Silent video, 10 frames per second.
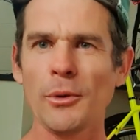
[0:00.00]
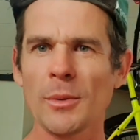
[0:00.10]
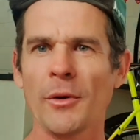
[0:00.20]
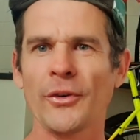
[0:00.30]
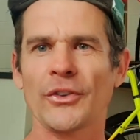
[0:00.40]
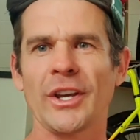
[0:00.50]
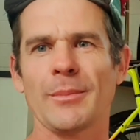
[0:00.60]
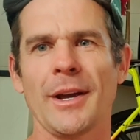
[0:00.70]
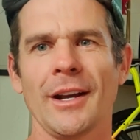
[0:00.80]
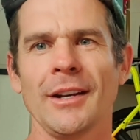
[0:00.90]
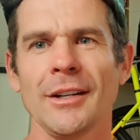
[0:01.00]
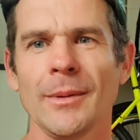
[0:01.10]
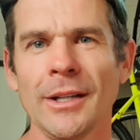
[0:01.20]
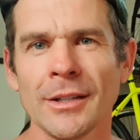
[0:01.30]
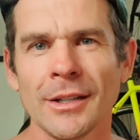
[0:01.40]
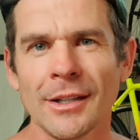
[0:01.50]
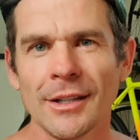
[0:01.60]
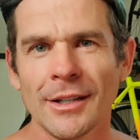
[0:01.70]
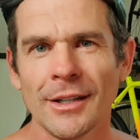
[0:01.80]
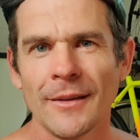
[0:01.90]
Look at my physique, man. You know what I mean?
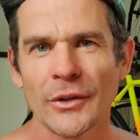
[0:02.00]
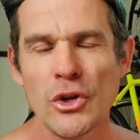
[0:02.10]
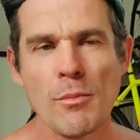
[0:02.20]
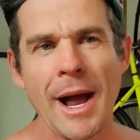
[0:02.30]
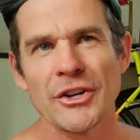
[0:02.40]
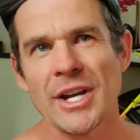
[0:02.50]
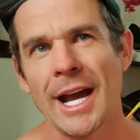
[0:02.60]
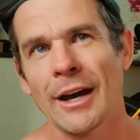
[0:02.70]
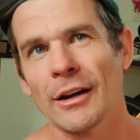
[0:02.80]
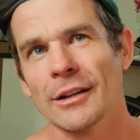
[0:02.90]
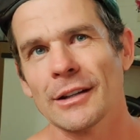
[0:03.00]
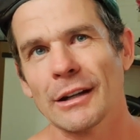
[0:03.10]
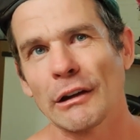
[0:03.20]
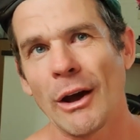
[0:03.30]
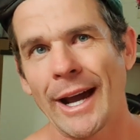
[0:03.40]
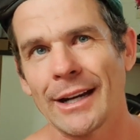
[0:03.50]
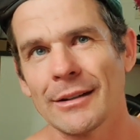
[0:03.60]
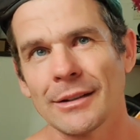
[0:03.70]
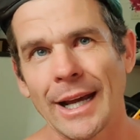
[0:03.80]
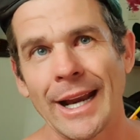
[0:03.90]
Can you imagine how light
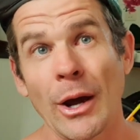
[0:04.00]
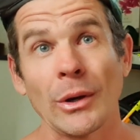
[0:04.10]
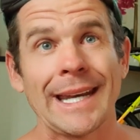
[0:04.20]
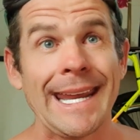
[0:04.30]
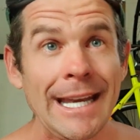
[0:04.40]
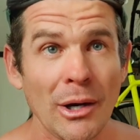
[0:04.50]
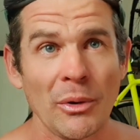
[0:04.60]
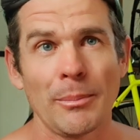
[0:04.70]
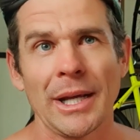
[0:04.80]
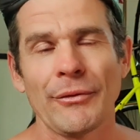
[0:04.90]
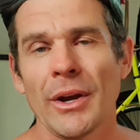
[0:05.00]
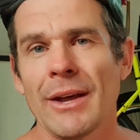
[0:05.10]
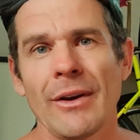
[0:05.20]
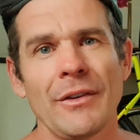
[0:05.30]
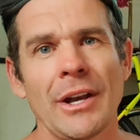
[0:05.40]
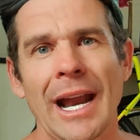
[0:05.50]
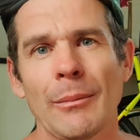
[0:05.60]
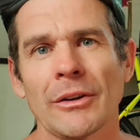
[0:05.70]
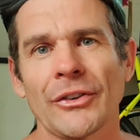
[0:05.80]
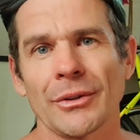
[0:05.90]
and how lean I would be if I never ever did
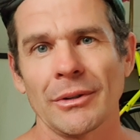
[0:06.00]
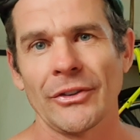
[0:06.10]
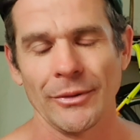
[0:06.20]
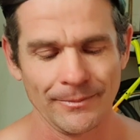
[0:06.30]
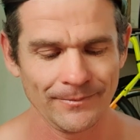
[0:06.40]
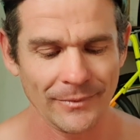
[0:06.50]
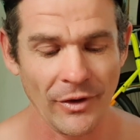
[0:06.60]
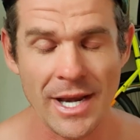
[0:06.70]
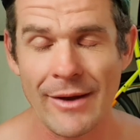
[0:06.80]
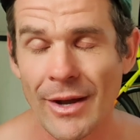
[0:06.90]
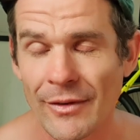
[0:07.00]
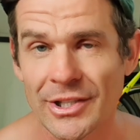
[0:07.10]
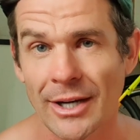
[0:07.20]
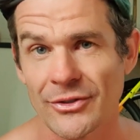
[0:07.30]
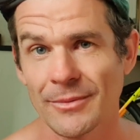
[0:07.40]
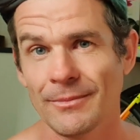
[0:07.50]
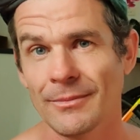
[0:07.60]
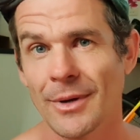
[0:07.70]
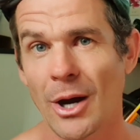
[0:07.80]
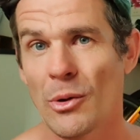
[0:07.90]
anabolic steroids? If I never ever touched them?
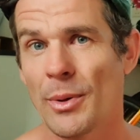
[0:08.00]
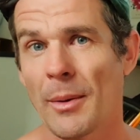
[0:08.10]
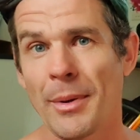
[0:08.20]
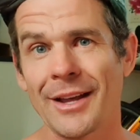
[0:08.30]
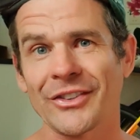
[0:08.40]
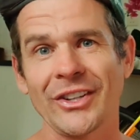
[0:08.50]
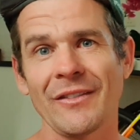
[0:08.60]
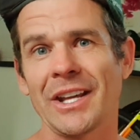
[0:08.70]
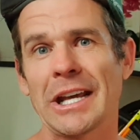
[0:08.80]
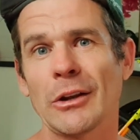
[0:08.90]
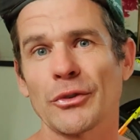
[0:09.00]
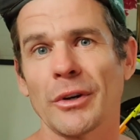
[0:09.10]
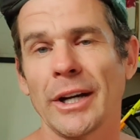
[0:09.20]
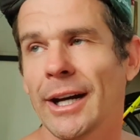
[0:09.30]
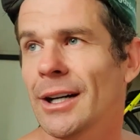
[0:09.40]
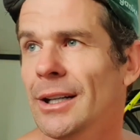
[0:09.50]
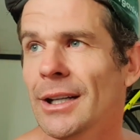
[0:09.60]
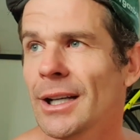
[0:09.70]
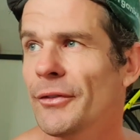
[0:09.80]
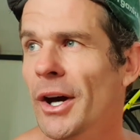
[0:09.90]
I'm about 70 kilos right now.
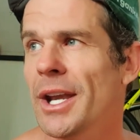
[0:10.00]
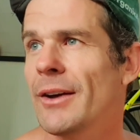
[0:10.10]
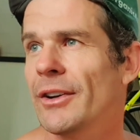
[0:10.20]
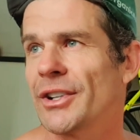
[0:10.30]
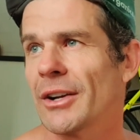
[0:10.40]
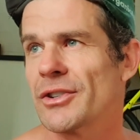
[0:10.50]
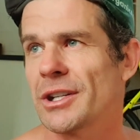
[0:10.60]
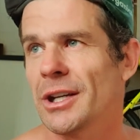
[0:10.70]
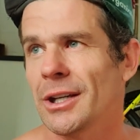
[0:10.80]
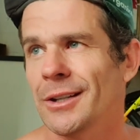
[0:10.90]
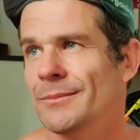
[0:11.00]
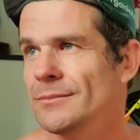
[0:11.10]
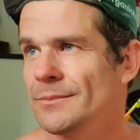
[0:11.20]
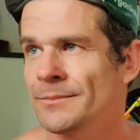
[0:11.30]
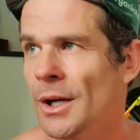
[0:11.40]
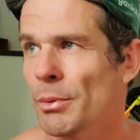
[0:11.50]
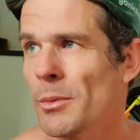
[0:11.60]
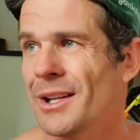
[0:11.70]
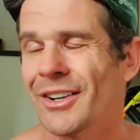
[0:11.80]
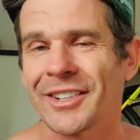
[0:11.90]
If I never touched gear, I'd
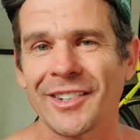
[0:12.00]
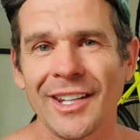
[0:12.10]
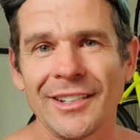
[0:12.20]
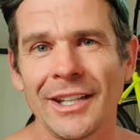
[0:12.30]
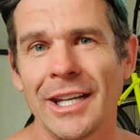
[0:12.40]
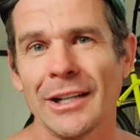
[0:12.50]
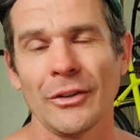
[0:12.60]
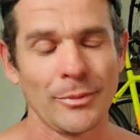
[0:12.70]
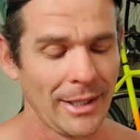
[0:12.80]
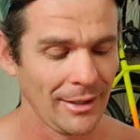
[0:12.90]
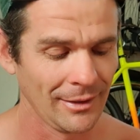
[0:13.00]
probably be like 60 kilos, man.